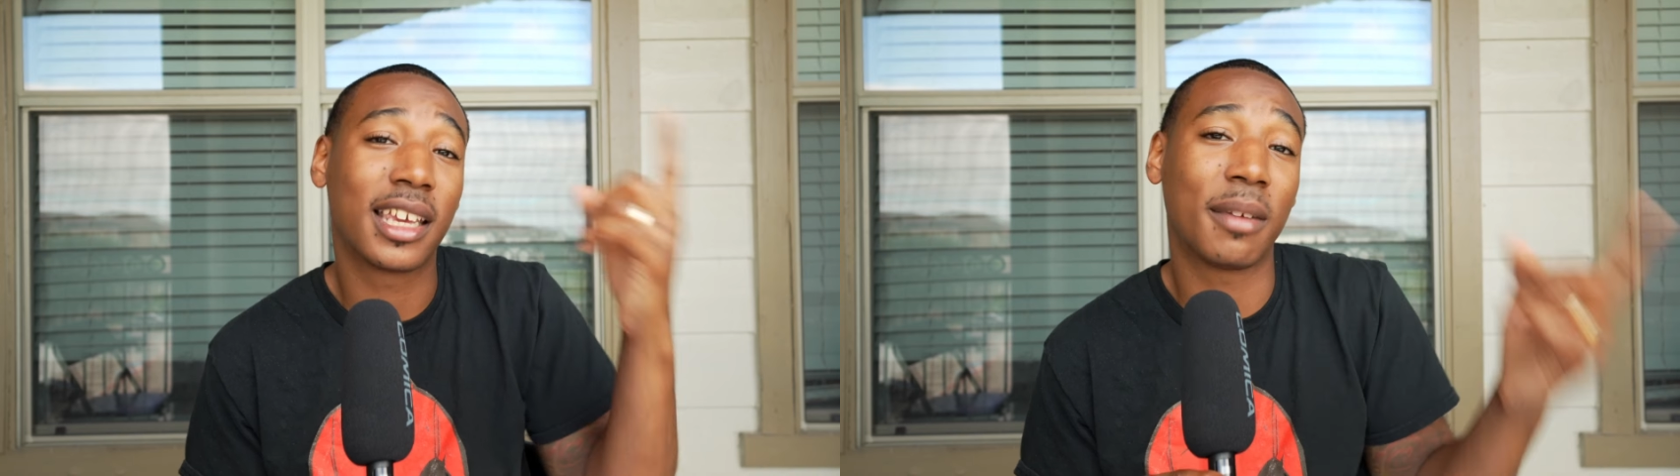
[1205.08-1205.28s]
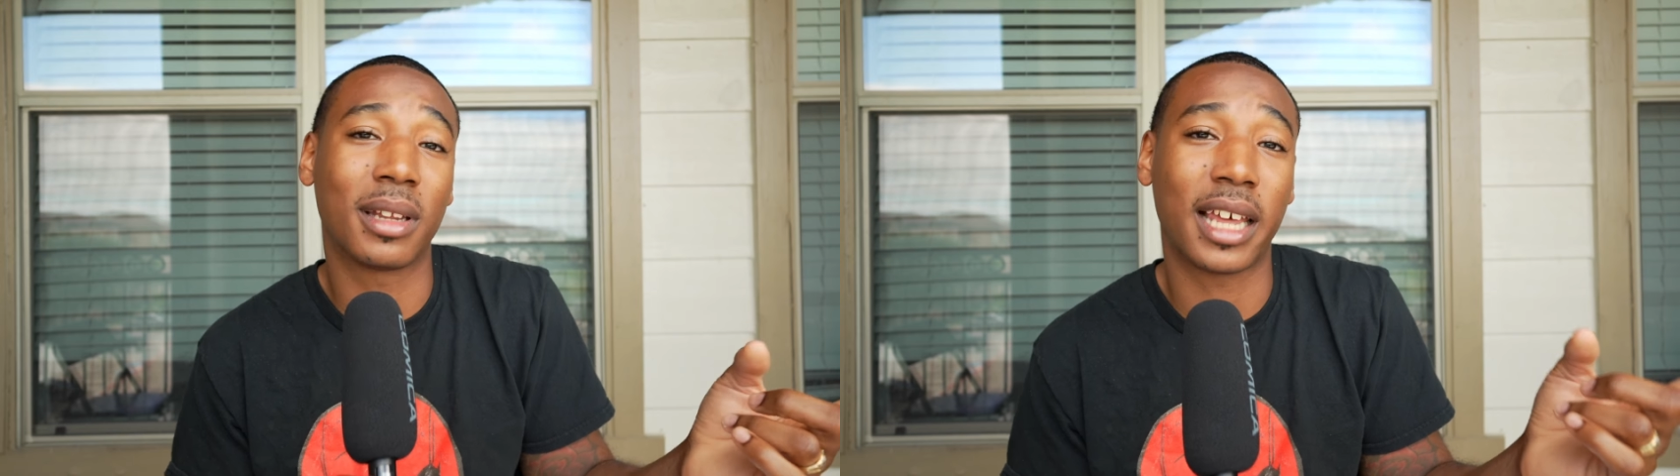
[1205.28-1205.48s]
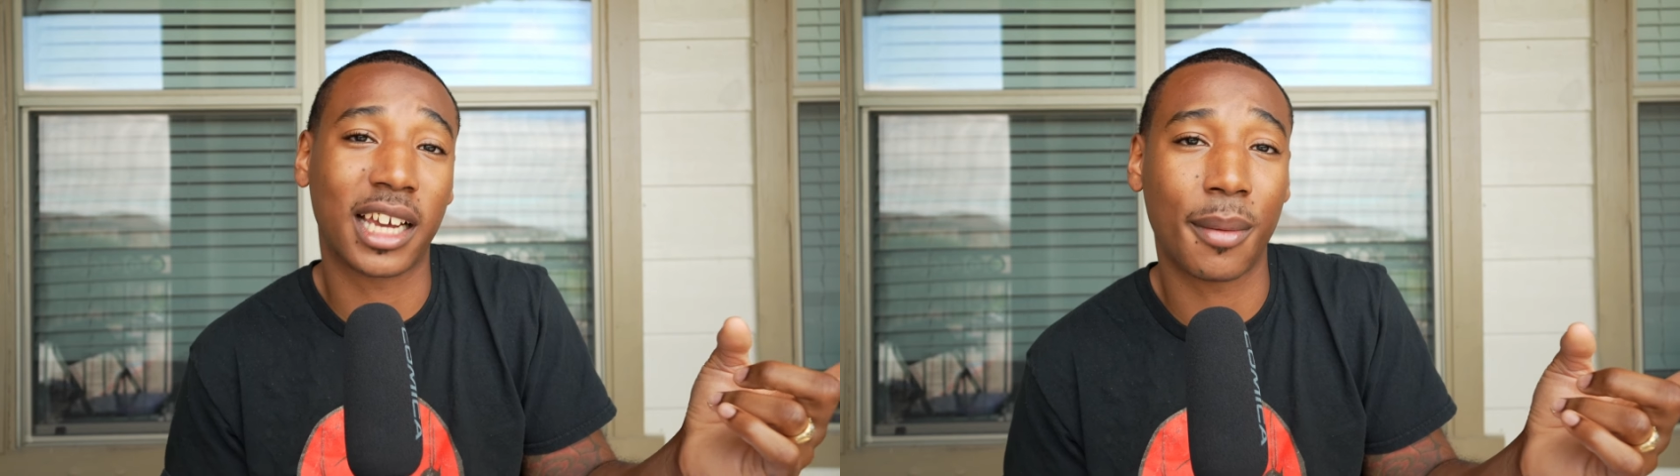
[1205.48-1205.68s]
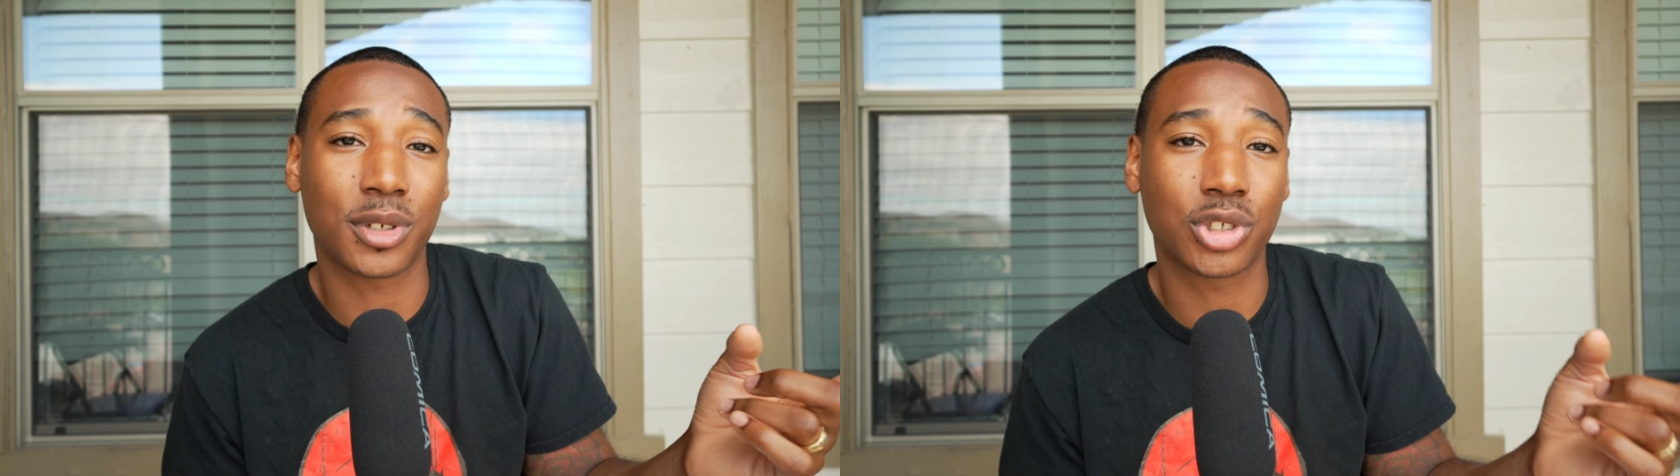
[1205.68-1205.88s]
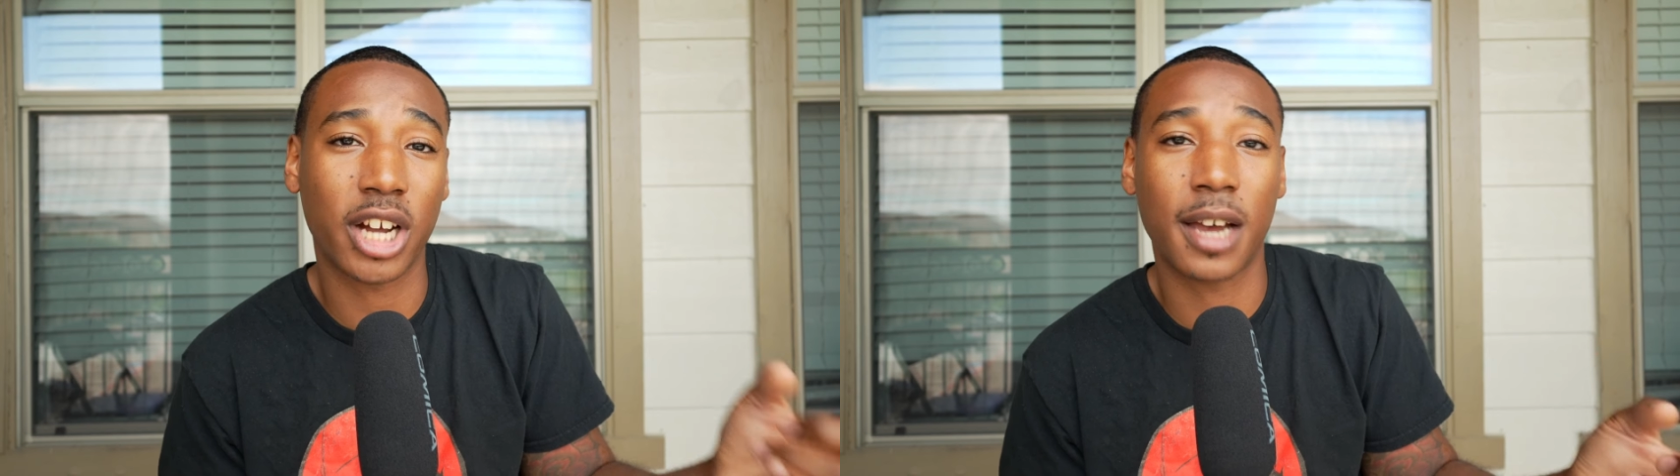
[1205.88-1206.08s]
give me a like, comment,
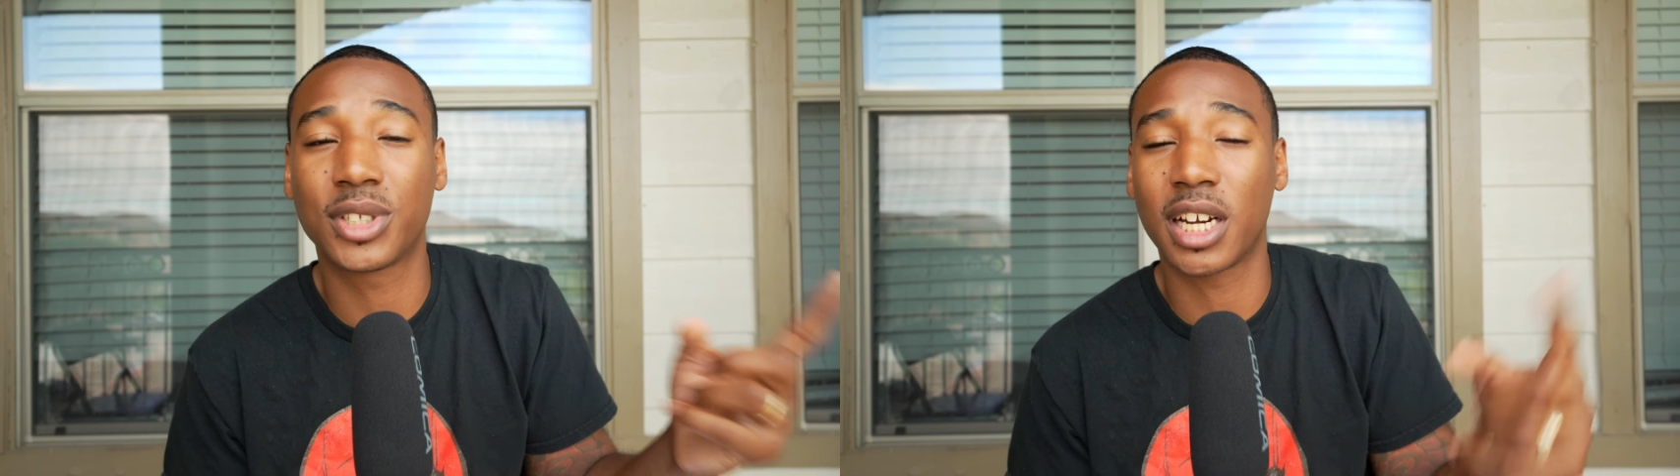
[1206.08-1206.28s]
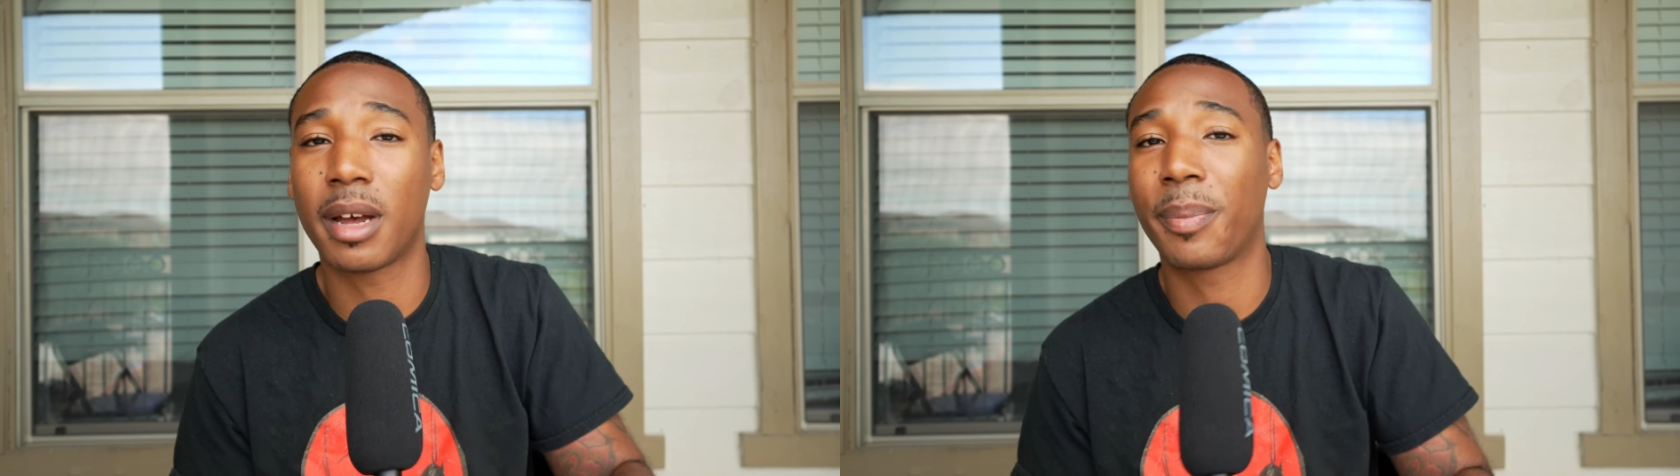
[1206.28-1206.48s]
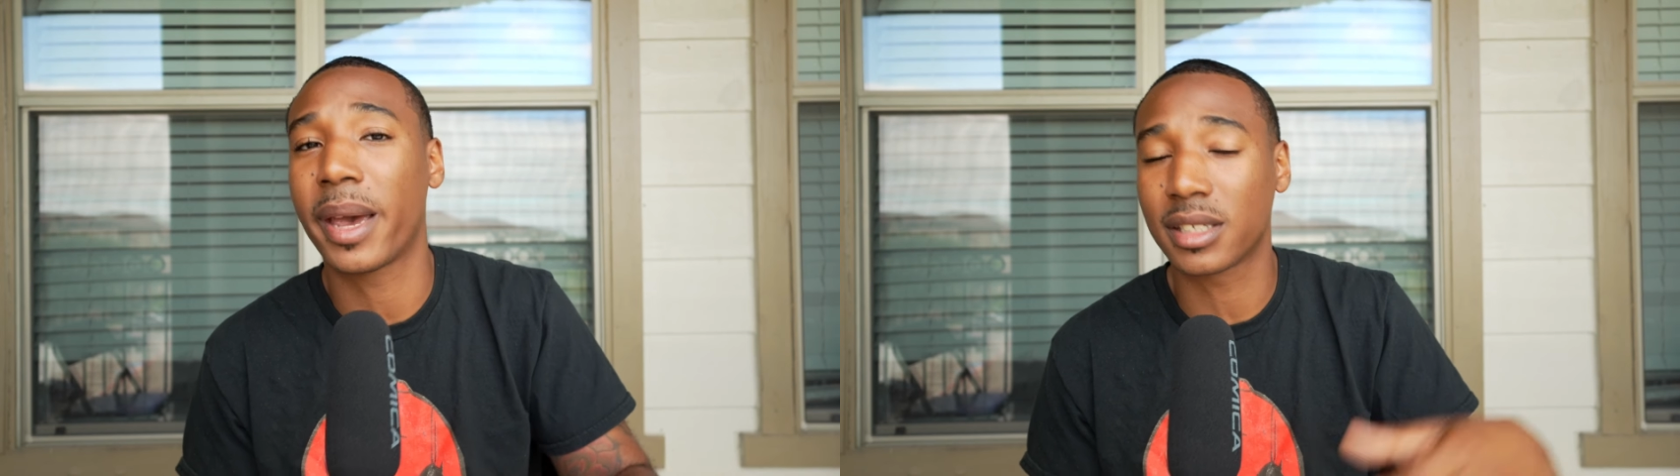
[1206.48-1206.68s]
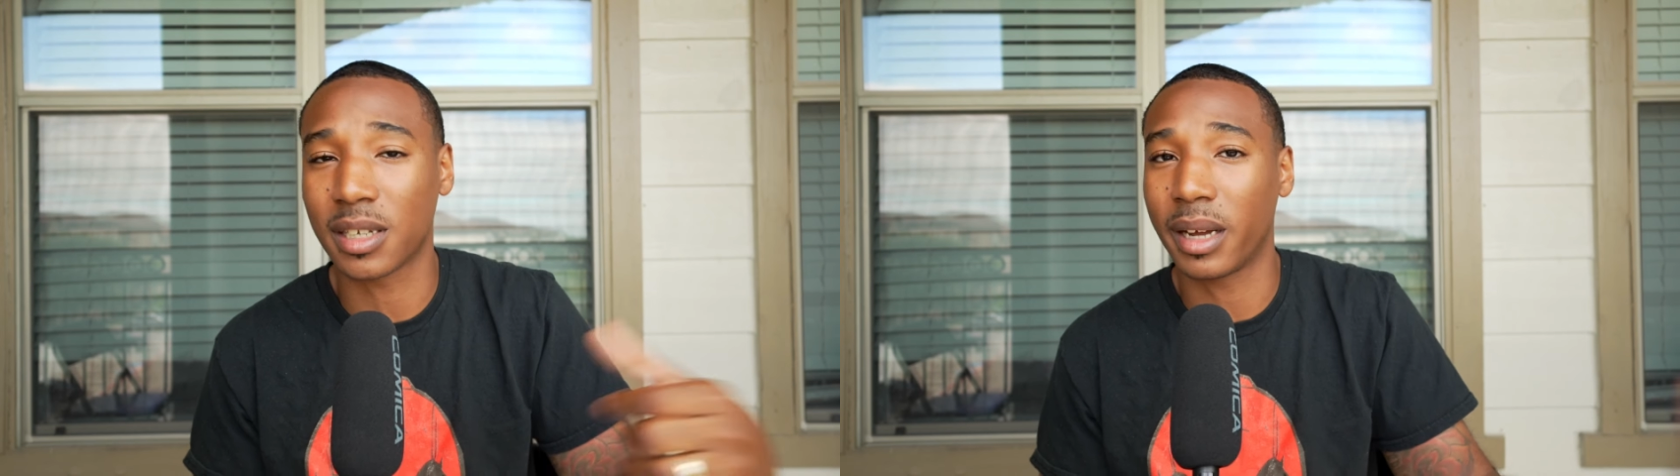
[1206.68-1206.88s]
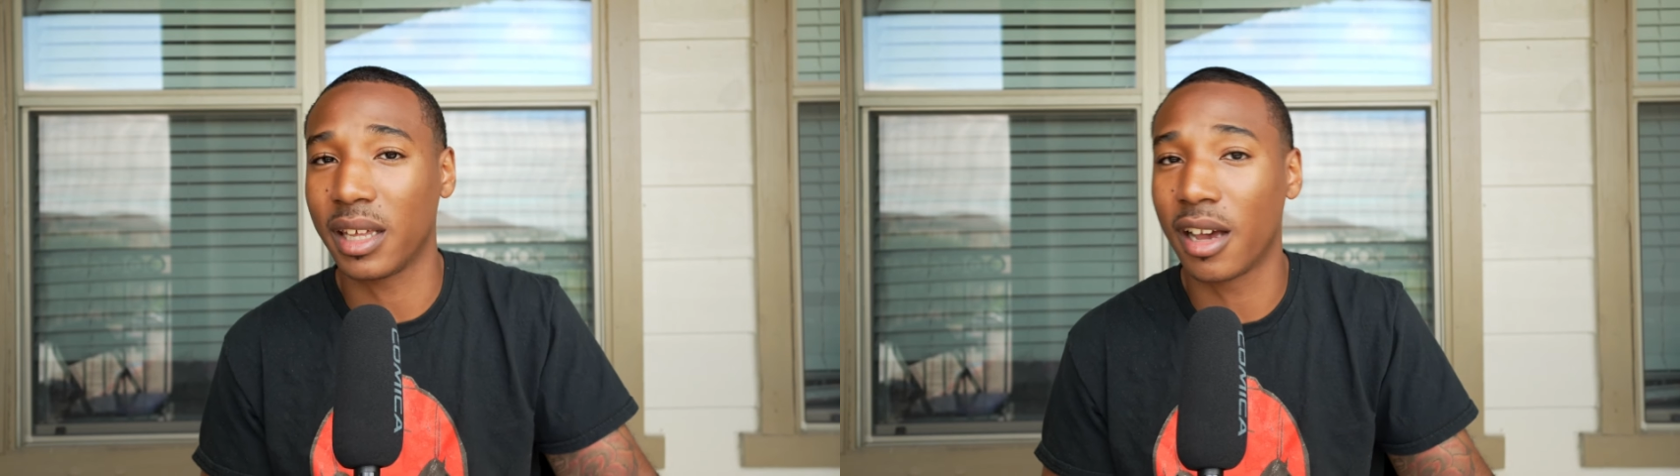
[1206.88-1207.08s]
subscribe, share my page to
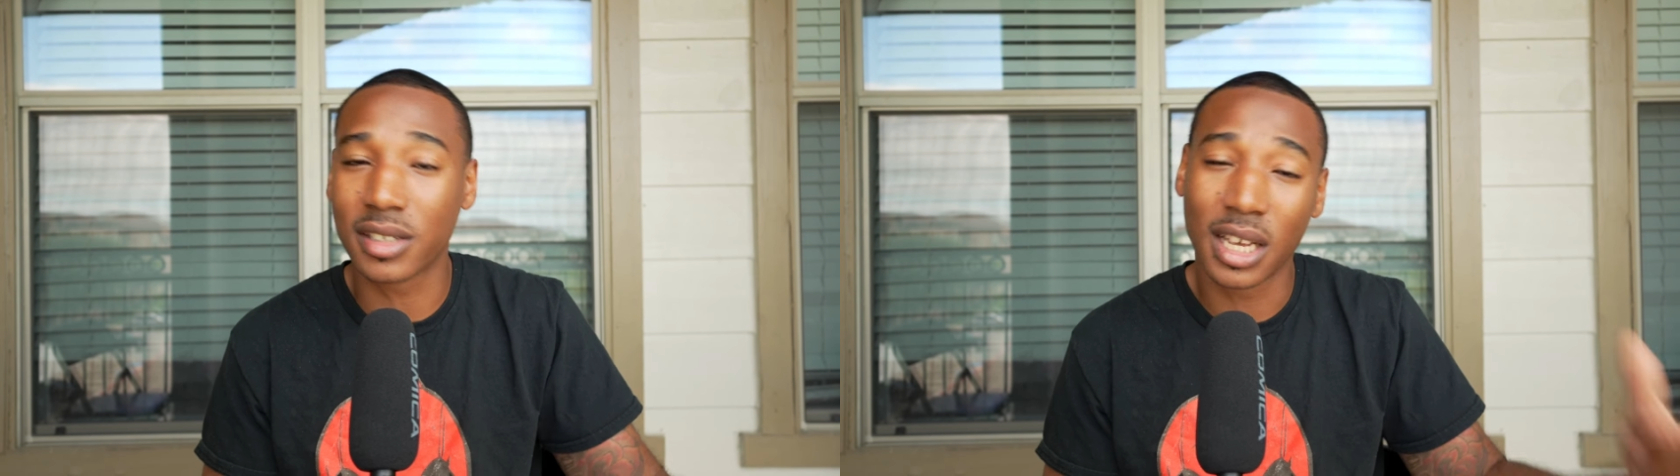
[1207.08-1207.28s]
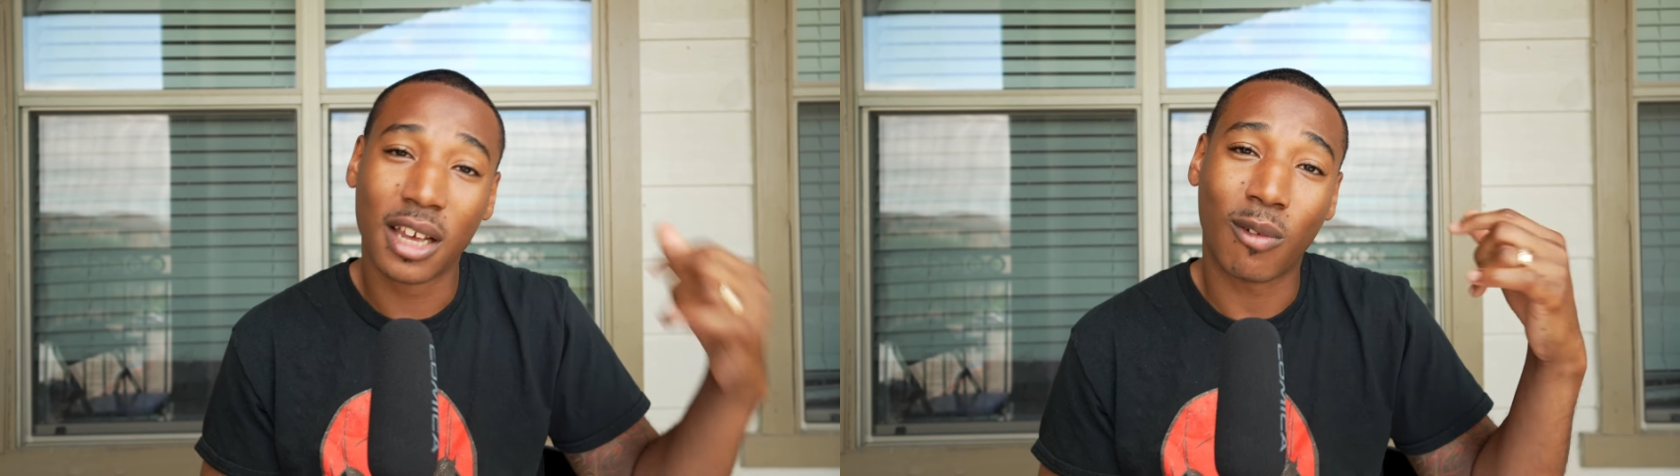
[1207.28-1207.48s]
somebody else.